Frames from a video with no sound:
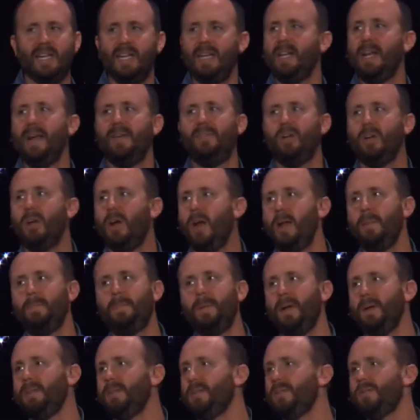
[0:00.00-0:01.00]
need every
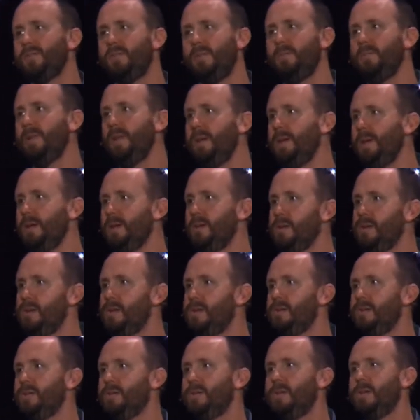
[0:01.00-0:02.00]
grandparent in this room to hear,
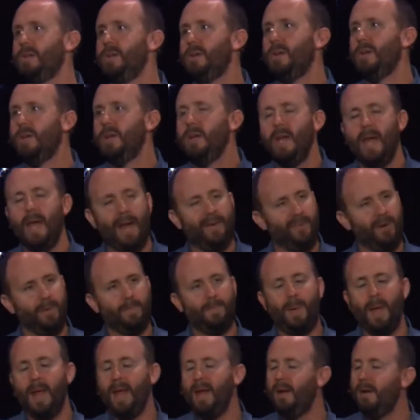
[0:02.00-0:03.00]
every
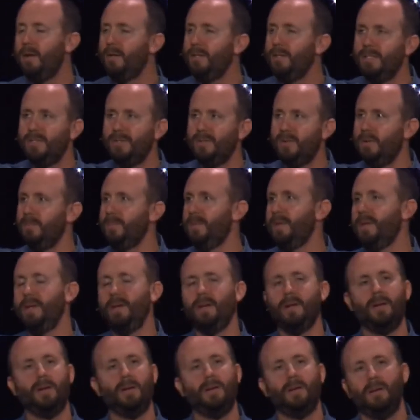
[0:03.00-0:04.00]
parent in this room to
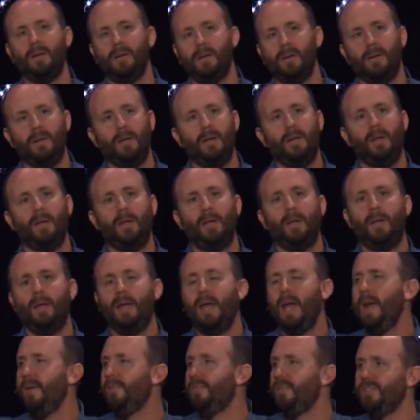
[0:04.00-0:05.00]
hear,
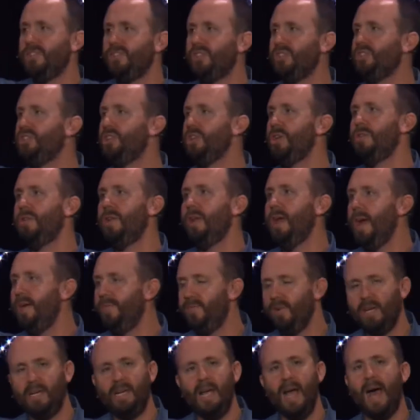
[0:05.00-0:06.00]
every student,
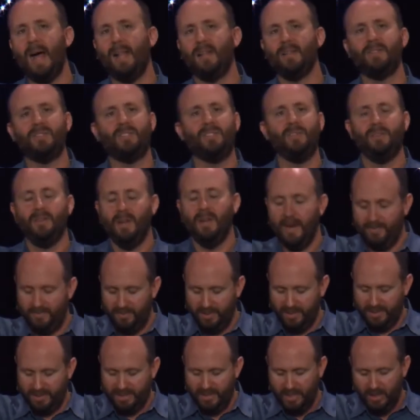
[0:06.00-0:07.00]
every college student,
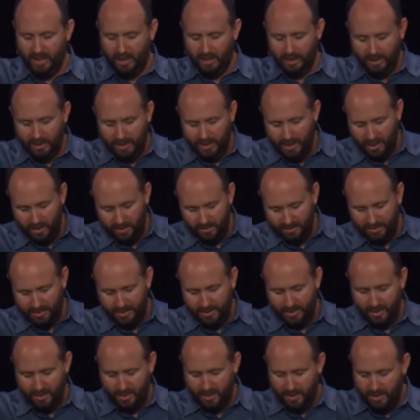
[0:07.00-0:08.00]
every single
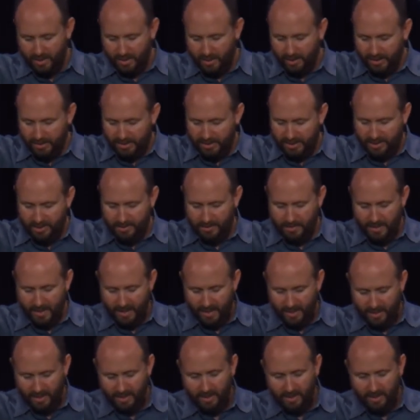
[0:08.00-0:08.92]
adult. Listen to me.